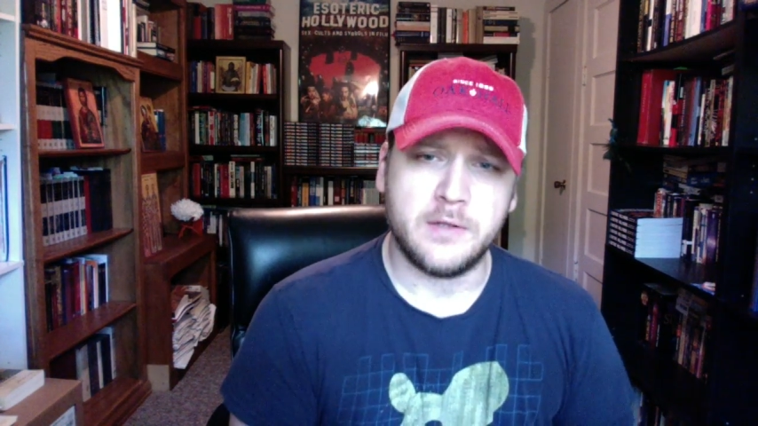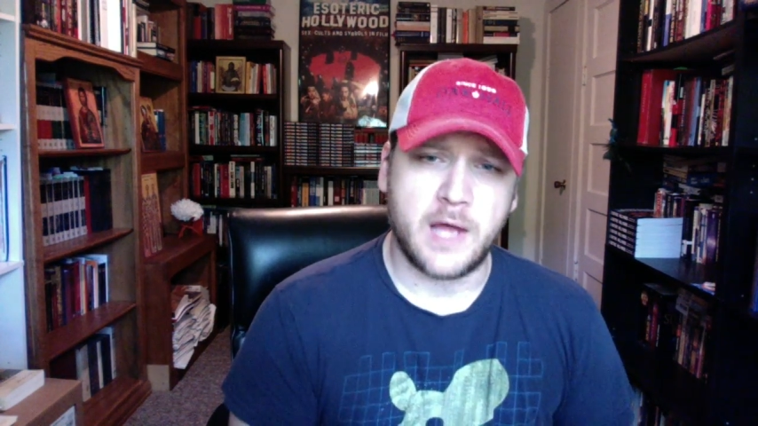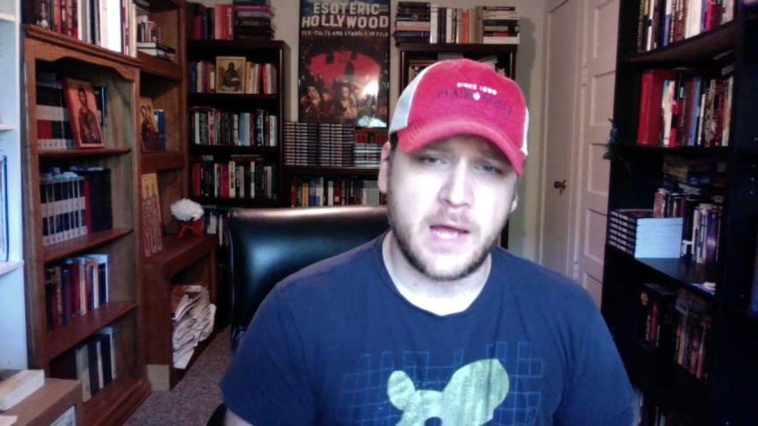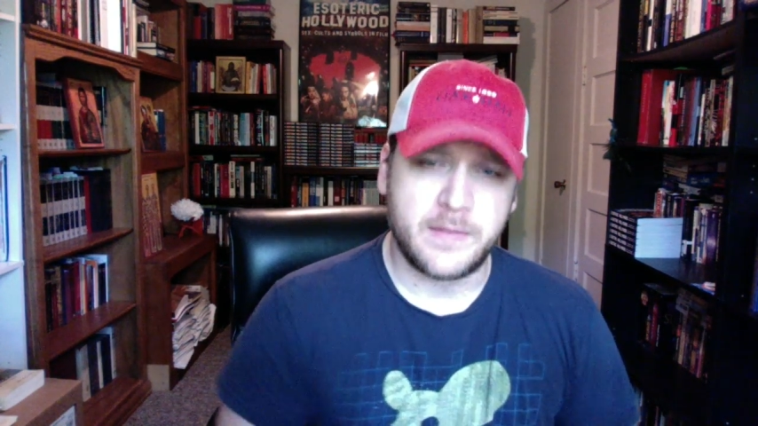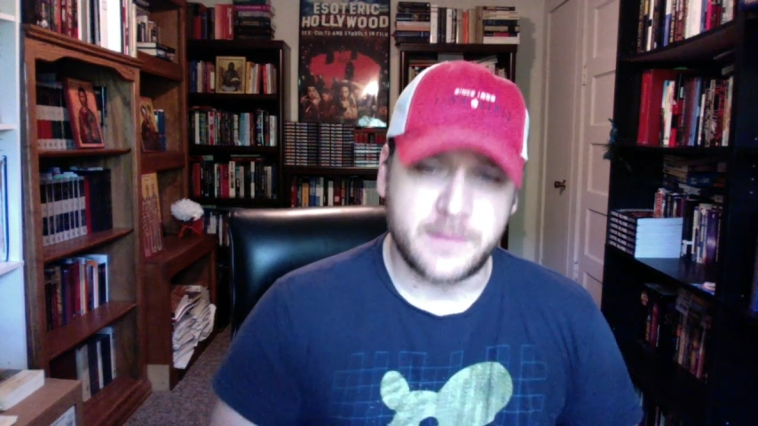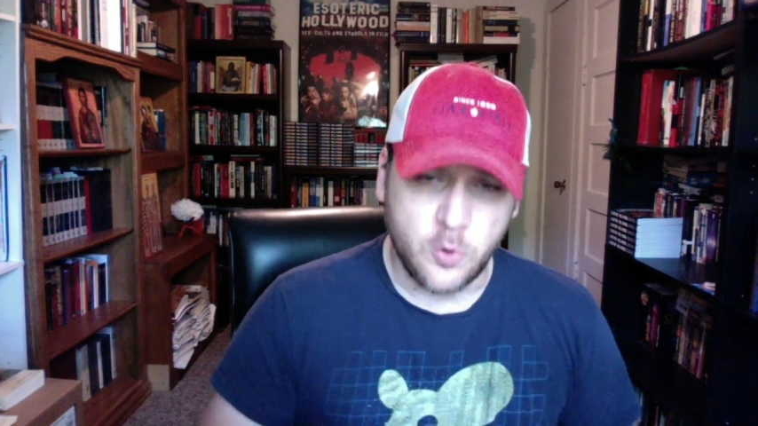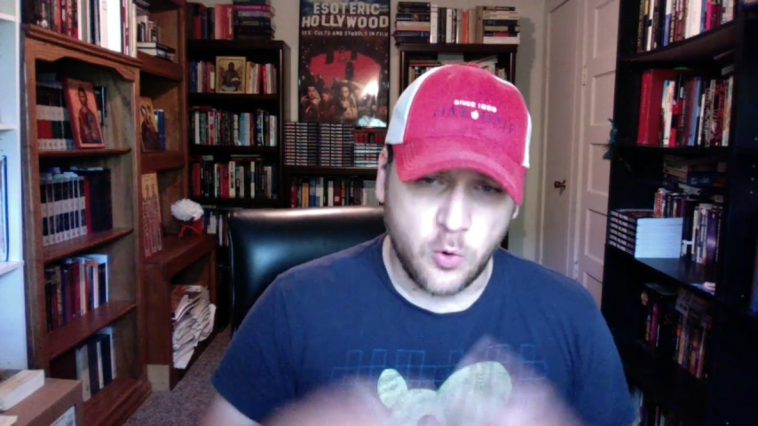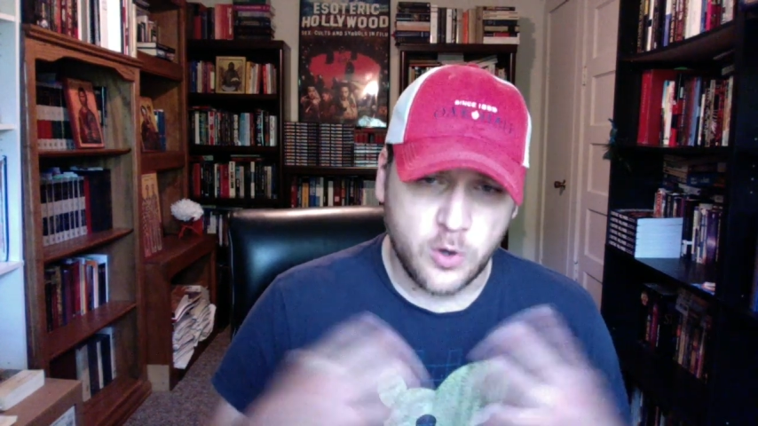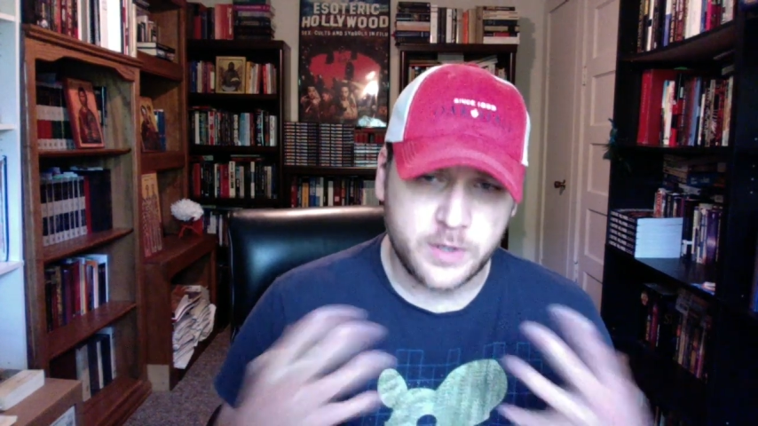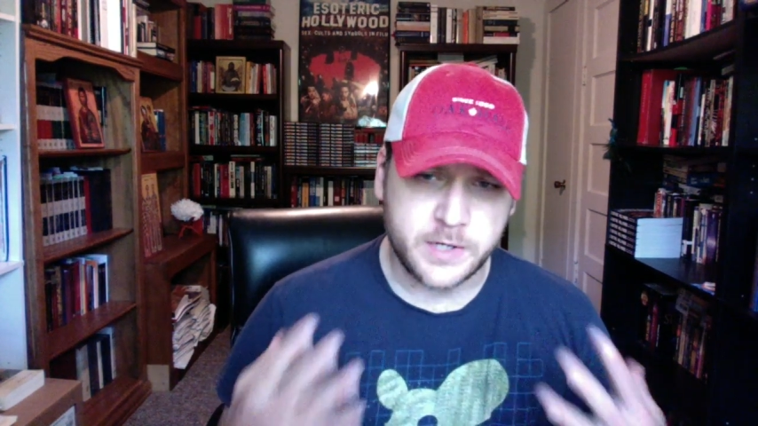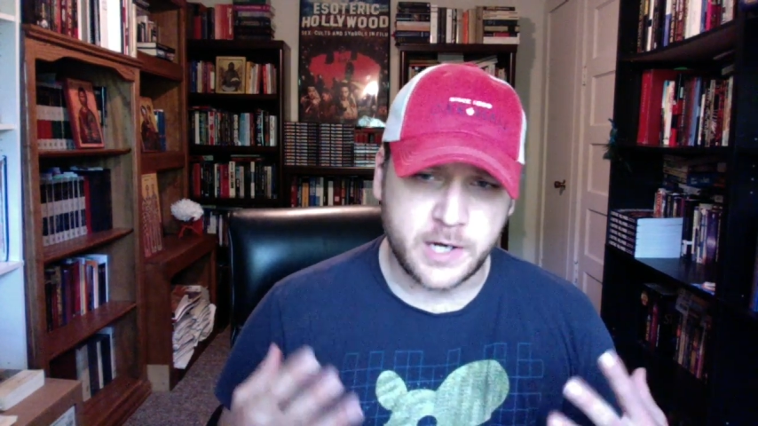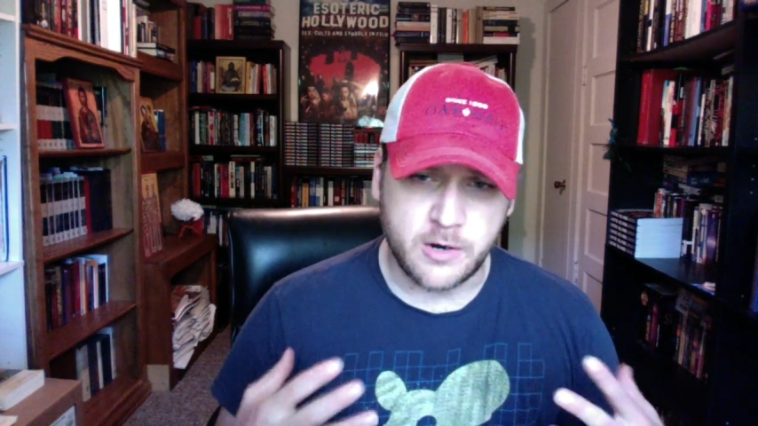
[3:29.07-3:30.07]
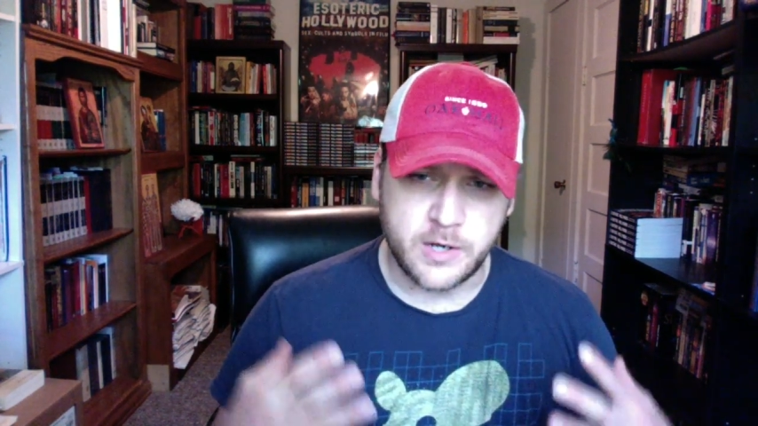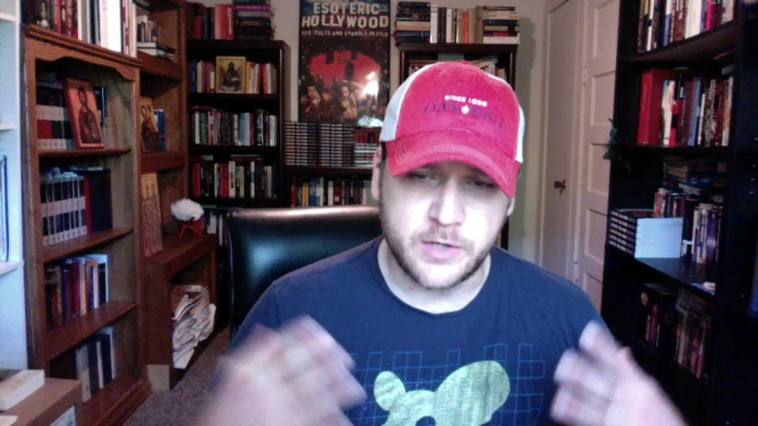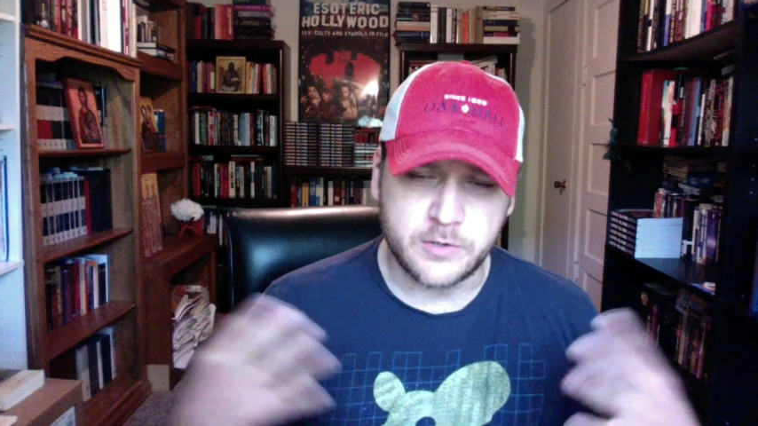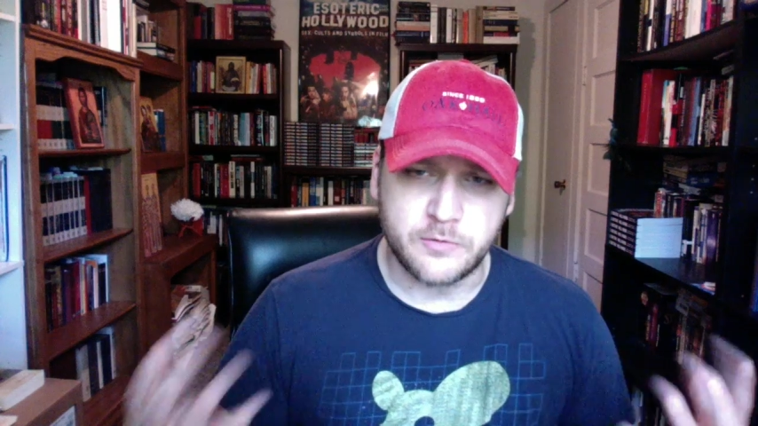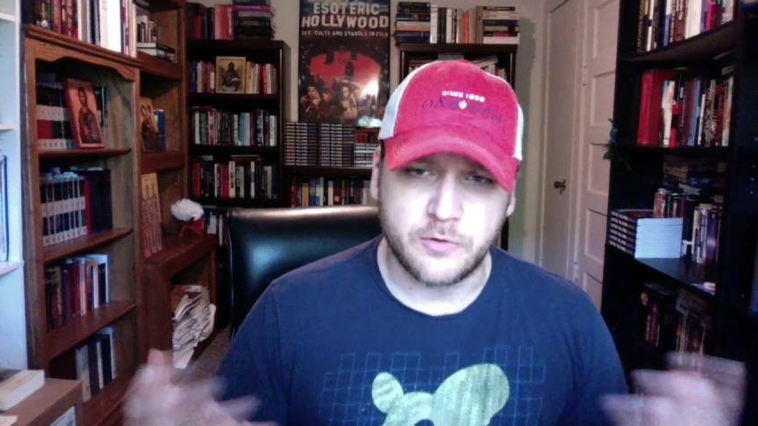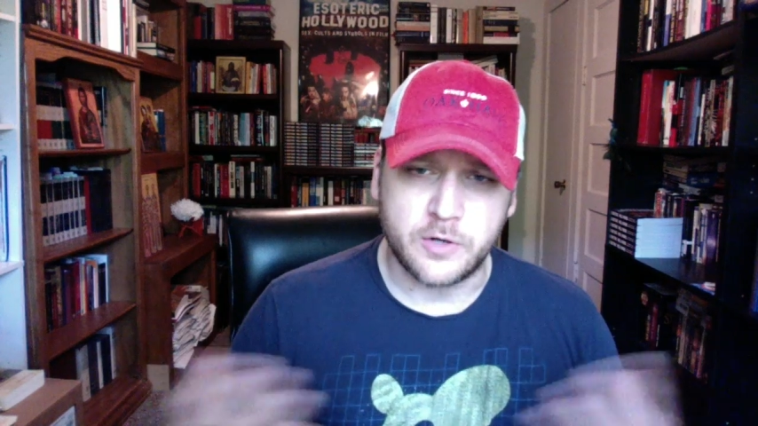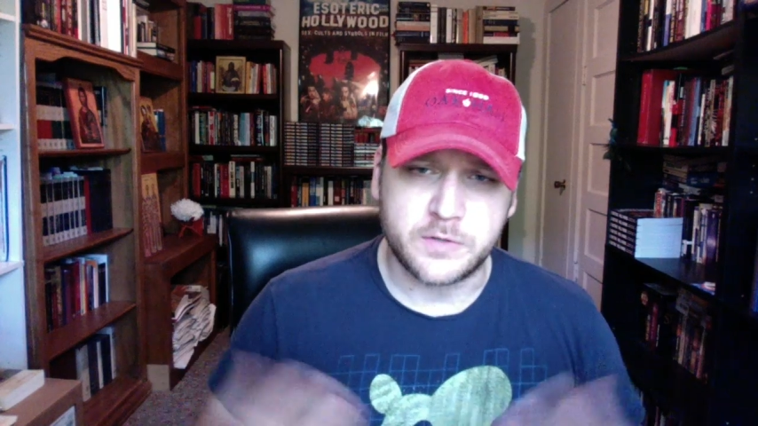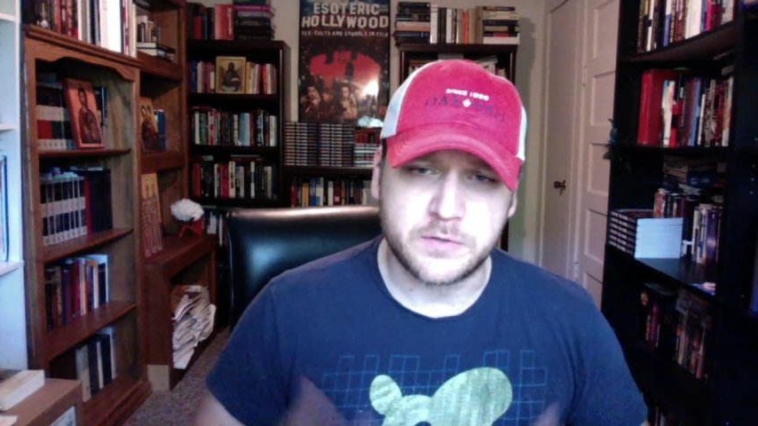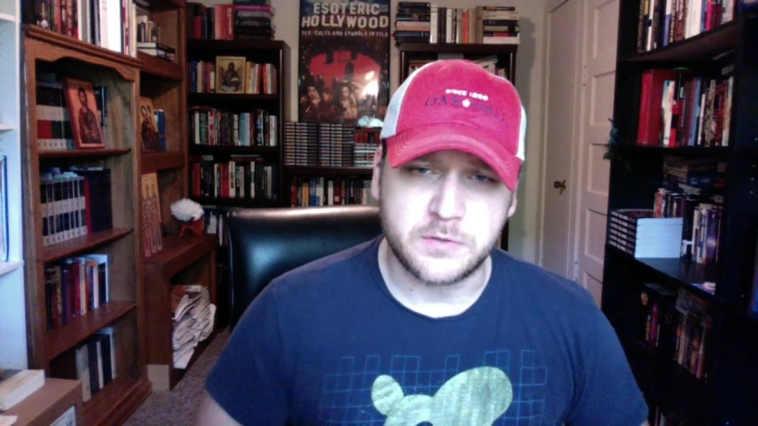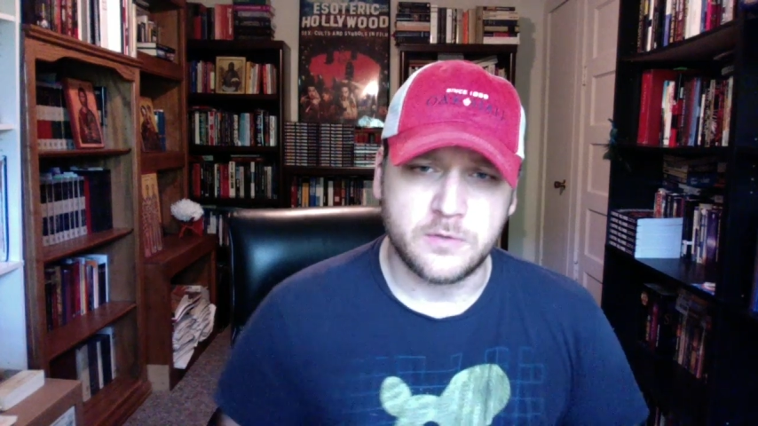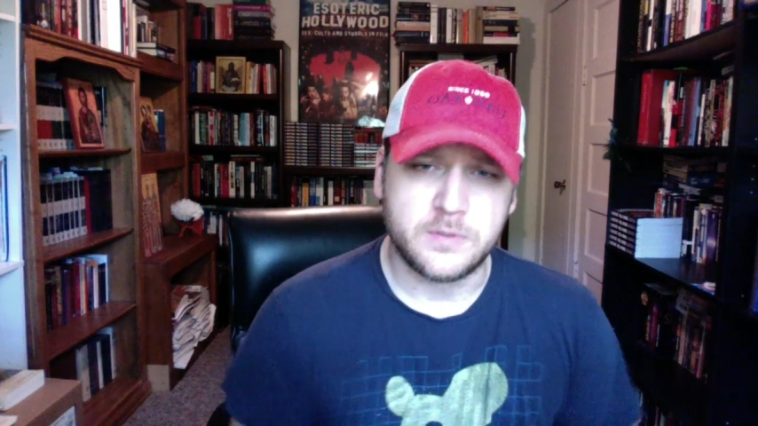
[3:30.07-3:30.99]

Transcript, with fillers: that the ordinary universal